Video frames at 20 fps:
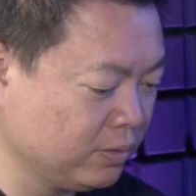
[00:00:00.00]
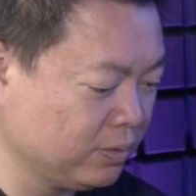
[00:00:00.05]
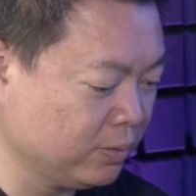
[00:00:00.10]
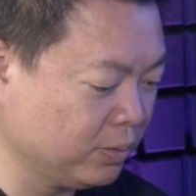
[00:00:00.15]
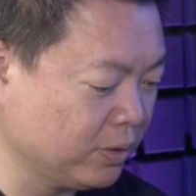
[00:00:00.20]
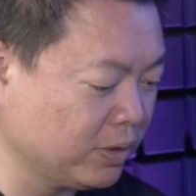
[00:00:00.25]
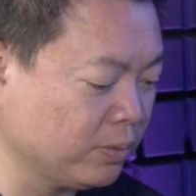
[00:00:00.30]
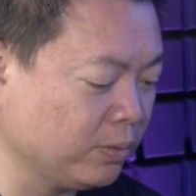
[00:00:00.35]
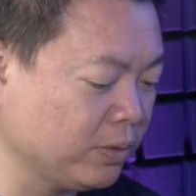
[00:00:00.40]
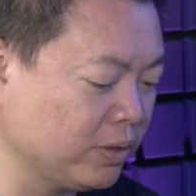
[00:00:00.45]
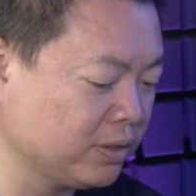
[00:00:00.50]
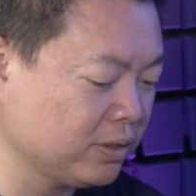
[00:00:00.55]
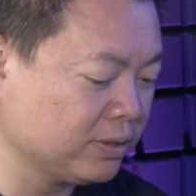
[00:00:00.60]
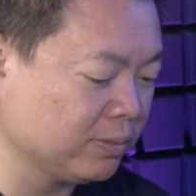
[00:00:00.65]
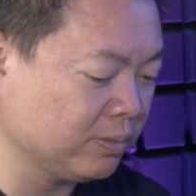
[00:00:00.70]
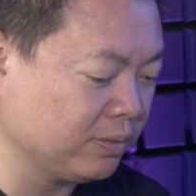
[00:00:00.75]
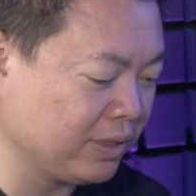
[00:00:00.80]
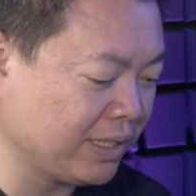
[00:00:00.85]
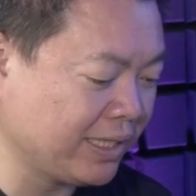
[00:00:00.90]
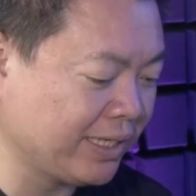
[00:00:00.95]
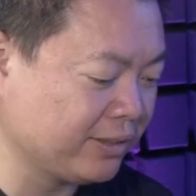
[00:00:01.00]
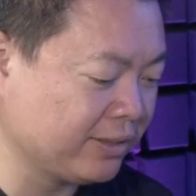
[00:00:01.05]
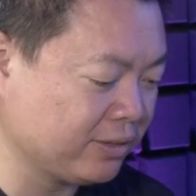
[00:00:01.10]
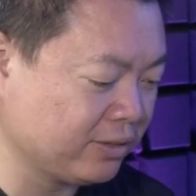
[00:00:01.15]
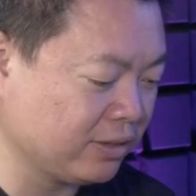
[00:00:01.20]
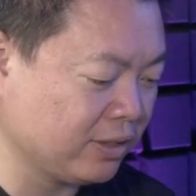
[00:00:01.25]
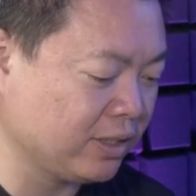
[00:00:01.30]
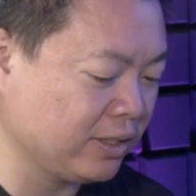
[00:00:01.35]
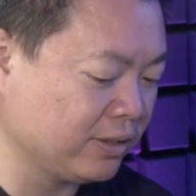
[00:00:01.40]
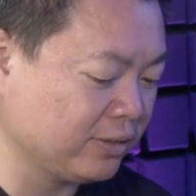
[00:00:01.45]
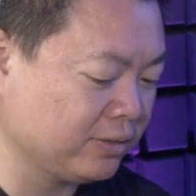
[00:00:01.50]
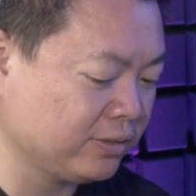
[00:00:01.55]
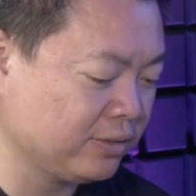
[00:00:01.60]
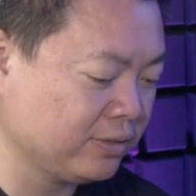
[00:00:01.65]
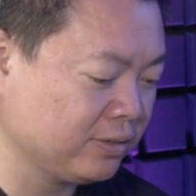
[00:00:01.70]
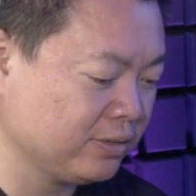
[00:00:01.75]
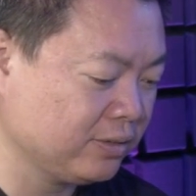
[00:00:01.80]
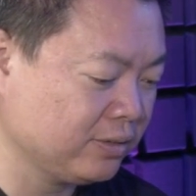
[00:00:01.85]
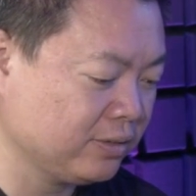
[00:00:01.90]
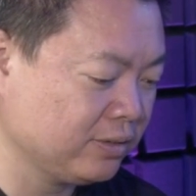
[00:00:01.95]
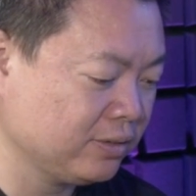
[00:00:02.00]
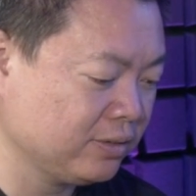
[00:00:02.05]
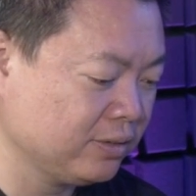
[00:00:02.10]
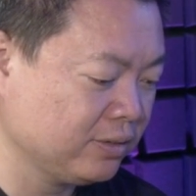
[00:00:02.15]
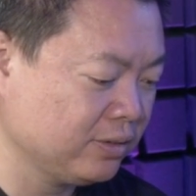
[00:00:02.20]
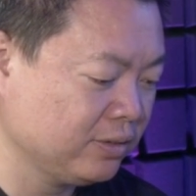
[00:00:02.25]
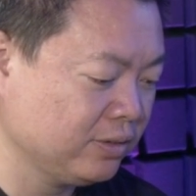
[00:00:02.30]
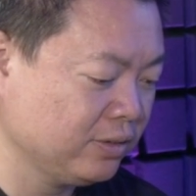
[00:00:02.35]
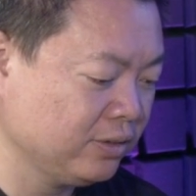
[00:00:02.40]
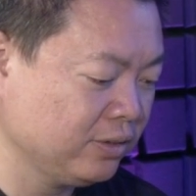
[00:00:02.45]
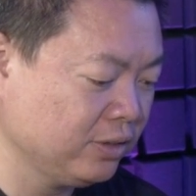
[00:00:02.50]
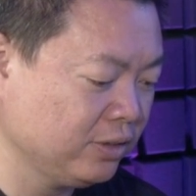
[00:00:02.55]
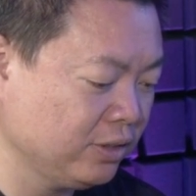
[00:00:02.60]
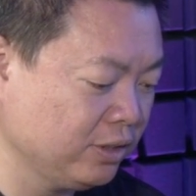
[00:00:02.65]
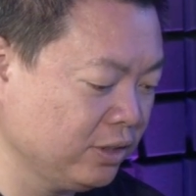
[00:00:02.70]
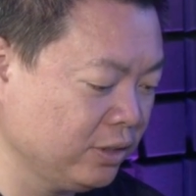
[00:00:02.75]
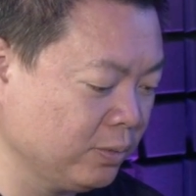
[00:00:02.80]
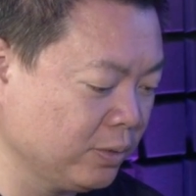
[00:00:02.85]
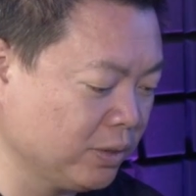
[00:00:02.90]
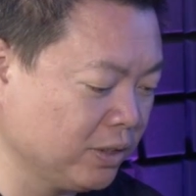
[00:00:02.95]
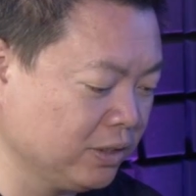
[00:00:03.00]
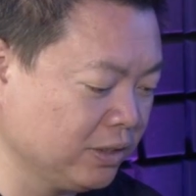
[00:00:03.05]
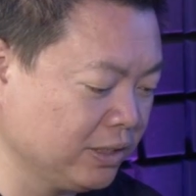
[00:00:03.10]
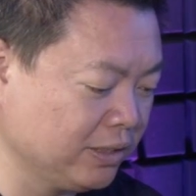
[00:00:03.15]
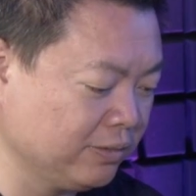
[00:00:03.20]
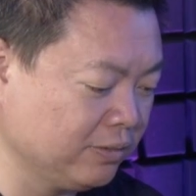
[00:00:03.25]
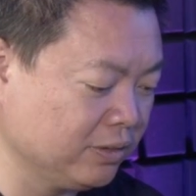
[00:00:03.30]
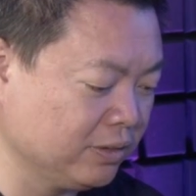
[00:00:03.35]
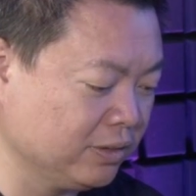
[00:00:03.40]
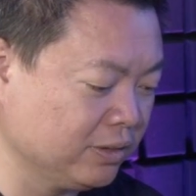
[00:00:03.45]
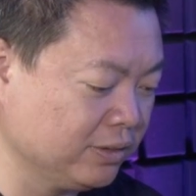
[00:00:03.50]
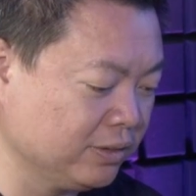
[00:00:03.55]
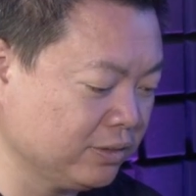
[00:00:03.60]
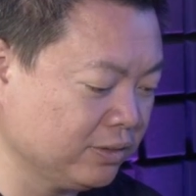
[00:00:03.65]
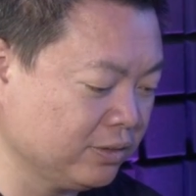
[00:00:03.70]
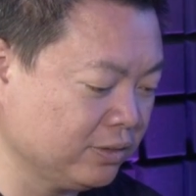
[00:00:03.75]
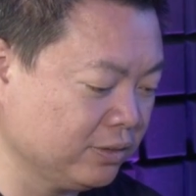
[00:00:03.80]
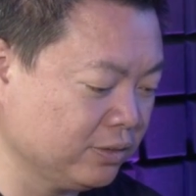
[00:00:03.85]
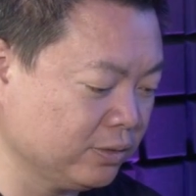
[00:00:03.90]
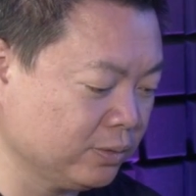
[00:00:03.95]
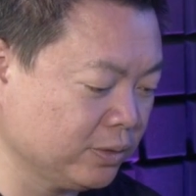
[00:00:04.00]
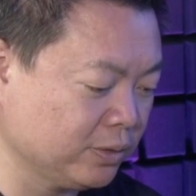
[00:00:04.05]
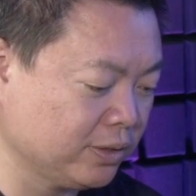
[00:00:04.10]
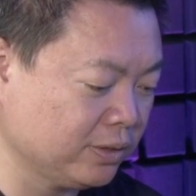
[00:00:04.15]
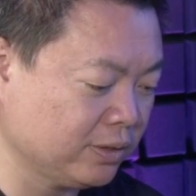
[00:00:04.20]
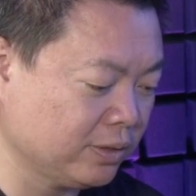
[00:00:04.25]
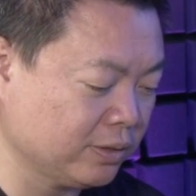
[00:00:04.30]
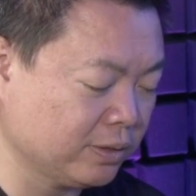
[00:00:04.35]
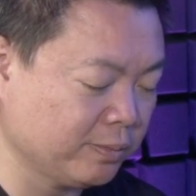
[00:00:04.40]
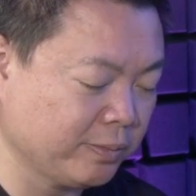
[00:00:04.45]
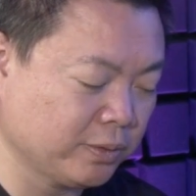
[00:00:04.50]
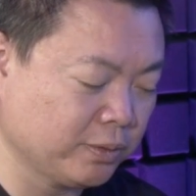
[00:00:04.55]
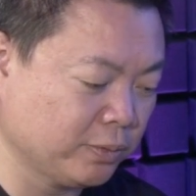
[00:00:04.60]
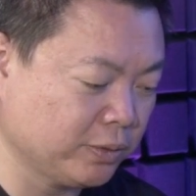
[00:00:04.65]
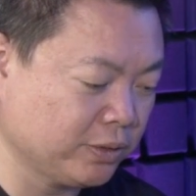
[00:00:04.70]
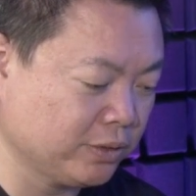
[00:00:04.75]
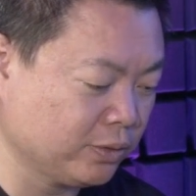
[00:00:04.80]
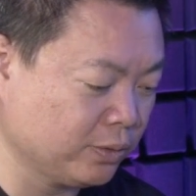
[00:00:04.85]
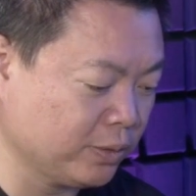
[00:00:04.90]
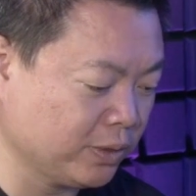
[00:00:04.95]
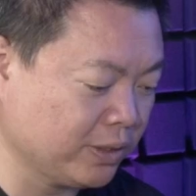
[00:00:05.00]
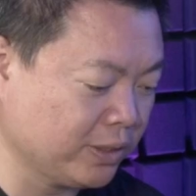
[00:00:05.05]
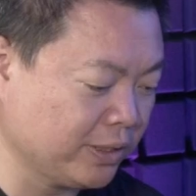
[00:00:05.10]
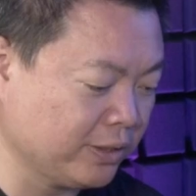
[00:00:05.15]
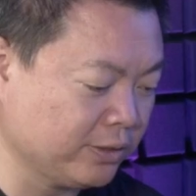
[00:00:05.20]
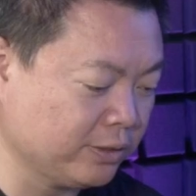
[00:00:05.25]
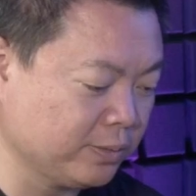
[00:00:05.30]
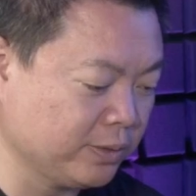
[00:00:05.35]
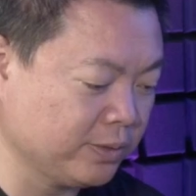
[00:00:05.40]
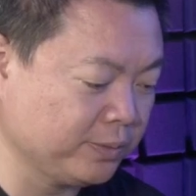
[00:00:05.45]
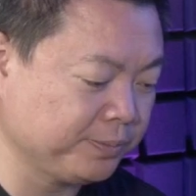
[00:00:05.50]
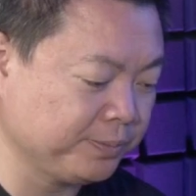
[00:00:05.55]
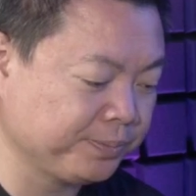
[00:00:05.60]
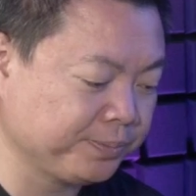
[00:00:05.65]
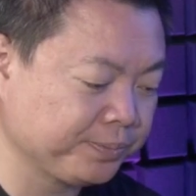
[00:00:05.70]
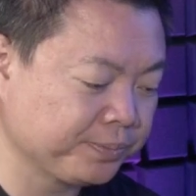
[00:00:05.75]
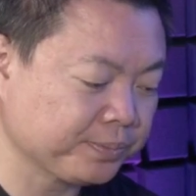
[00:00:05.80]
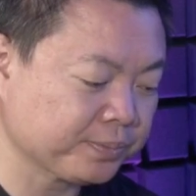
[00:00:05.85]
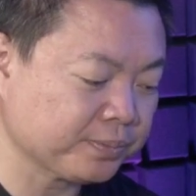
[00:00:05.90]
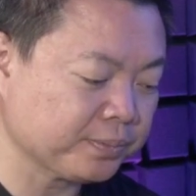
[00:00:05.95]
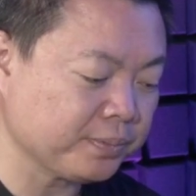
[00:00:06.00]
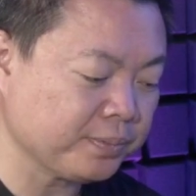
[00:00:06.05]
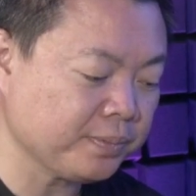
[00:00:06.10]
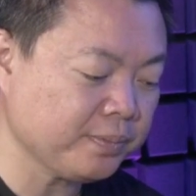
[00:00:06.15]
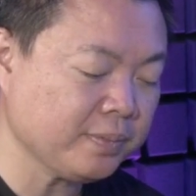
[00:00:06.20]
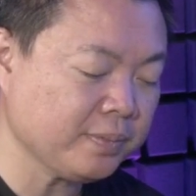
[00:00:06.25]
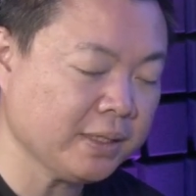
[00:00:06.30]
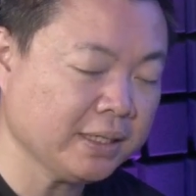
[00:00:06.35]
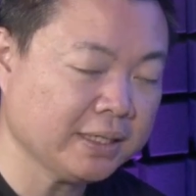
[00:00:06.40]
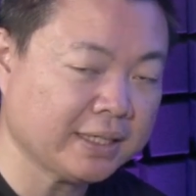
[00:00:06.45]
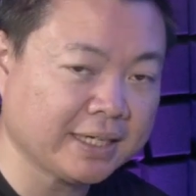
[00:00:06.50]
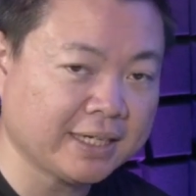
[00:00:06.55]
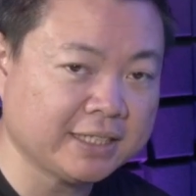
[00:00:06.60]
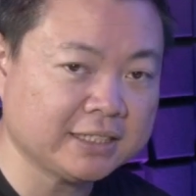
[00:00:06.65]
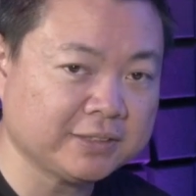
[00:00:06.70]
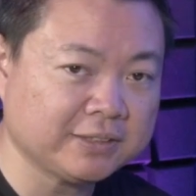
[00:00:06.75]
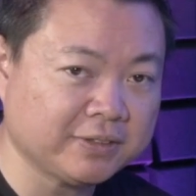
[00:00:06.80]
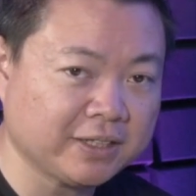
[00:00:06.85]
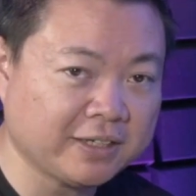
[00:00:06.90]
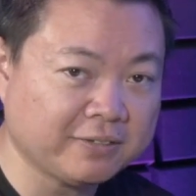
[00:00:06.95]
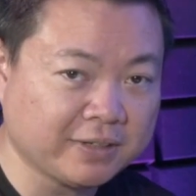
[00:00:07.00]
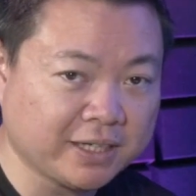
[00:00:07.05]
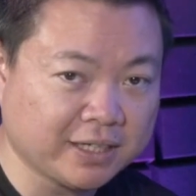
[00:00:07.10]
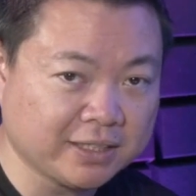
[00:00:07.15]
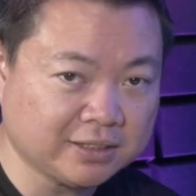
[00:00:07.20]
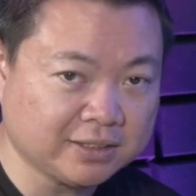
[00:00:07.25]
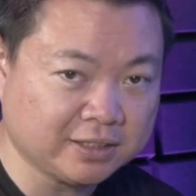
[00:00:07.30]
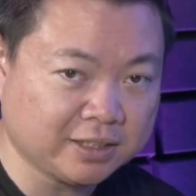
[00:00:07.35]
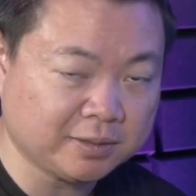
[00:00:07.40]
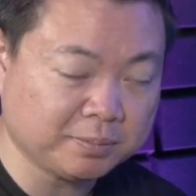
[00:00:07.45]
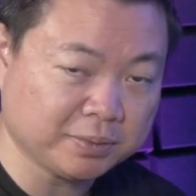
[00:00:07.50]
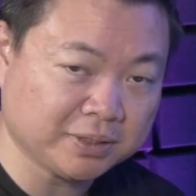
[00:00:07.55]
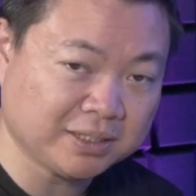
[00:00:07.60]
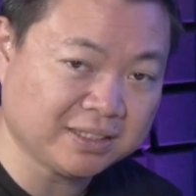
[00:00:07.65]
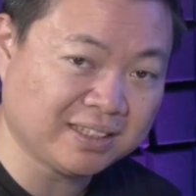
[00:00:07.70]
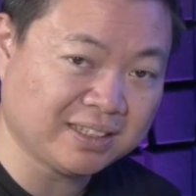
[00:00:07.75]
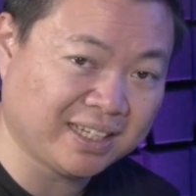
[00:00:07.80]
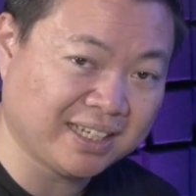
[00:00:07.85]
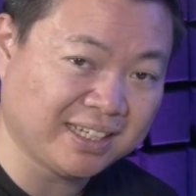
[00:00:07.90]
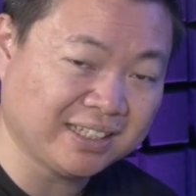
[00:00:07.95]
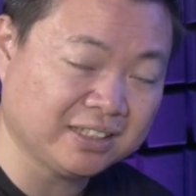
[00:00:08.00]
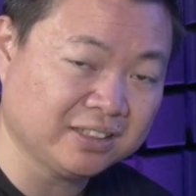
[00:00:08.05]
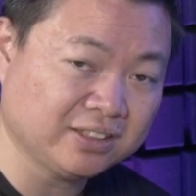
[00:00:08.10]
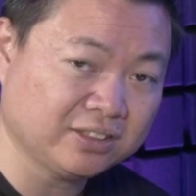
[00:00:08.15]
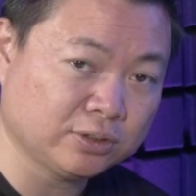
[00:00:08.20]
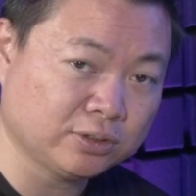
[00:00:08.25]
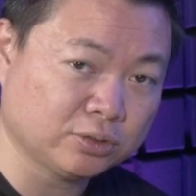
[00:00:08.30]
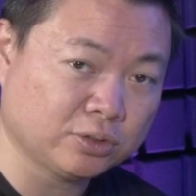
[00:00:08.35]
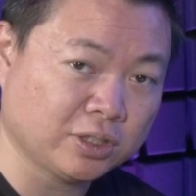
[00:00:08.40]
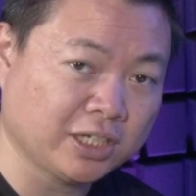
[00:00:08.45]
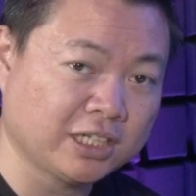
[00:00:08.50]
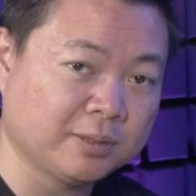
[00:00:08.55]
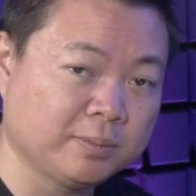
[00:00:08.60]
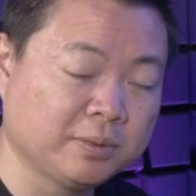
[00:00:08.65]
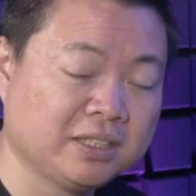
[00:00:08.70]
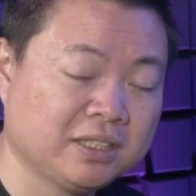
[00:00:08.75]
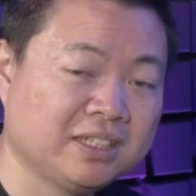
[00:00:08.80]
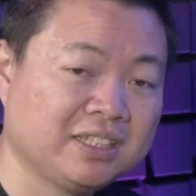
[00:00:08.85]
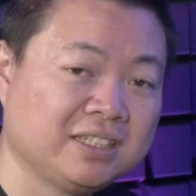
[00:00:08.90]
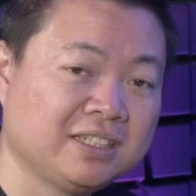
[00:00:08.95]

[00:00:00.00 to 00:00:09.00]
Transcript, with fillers: what what are some last thoughts you want to leave the listeners with, and I'm gonna make one just quick announcement. Guys, if you got value today, please like, subscribe,